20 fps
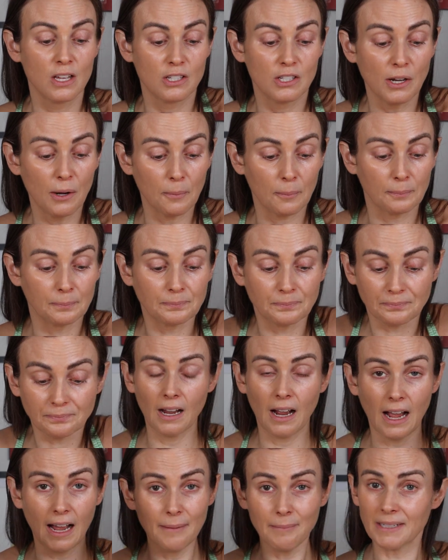So
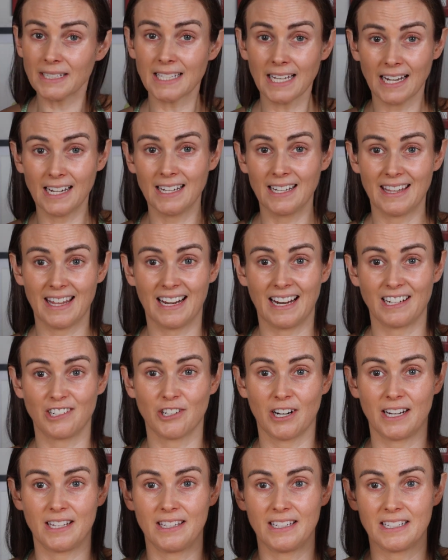I'm excited that I
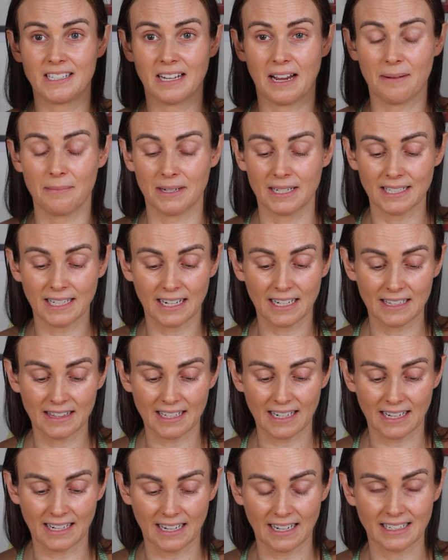tried these. I'm excited
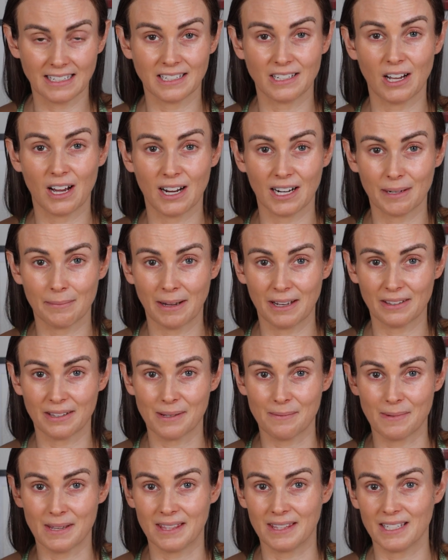that I got to talk about
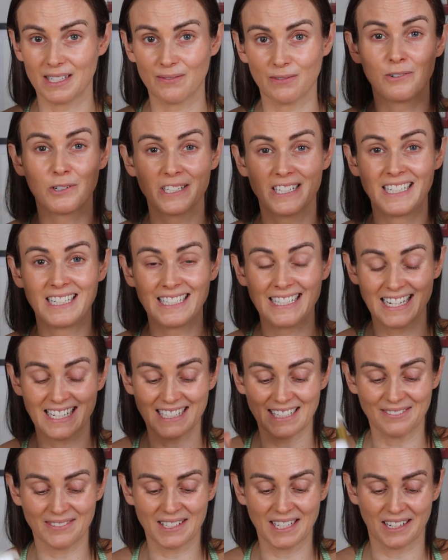them in this 14
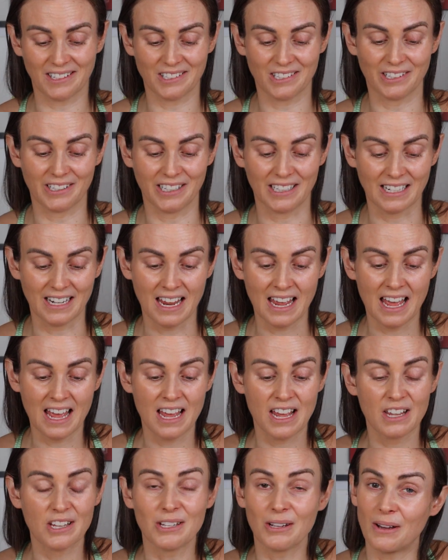days of sunscreen.
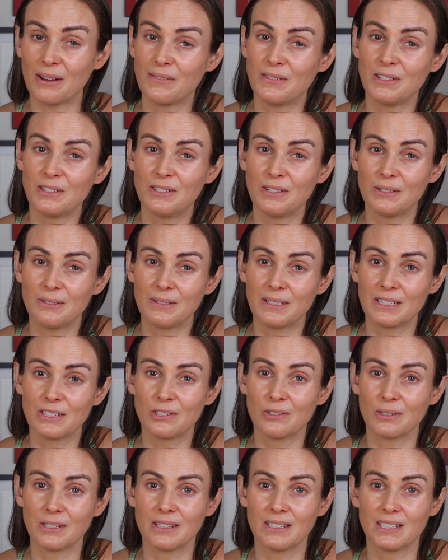So if you do
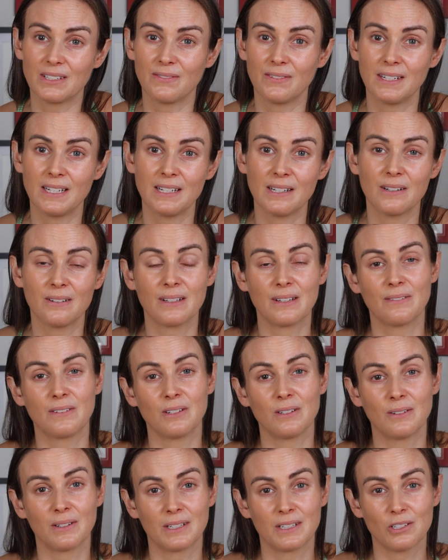enjoy this video, if
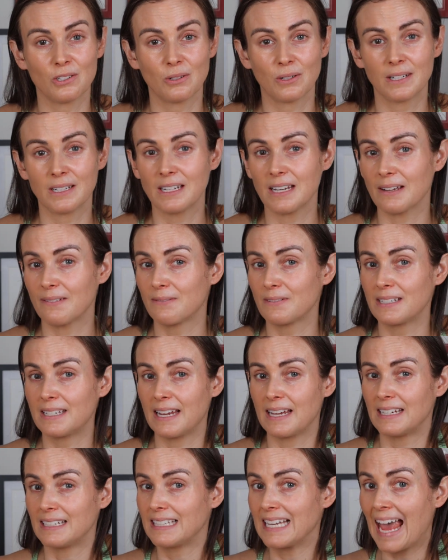you enjoyed
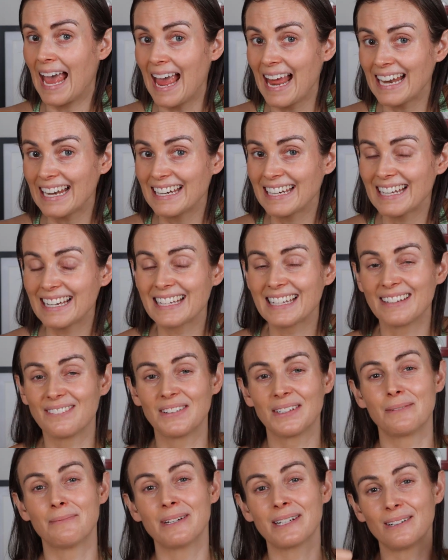day 10, give
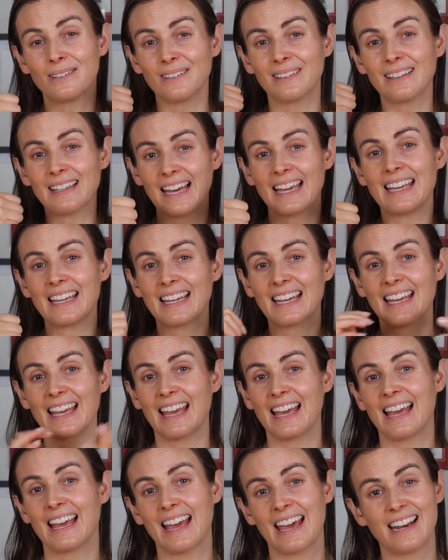it a big old like,
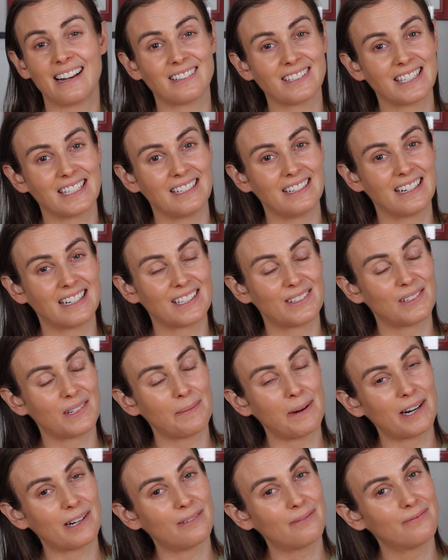and I'll see you guys
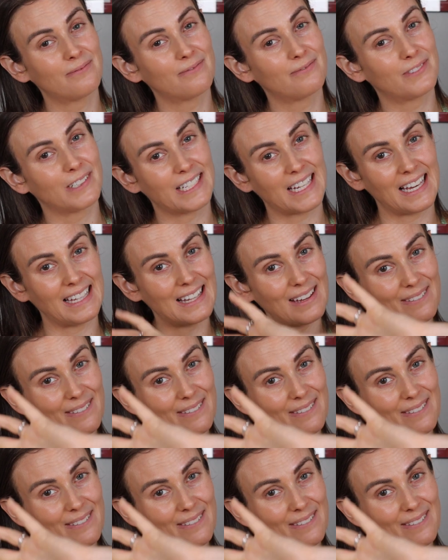tomorrow for day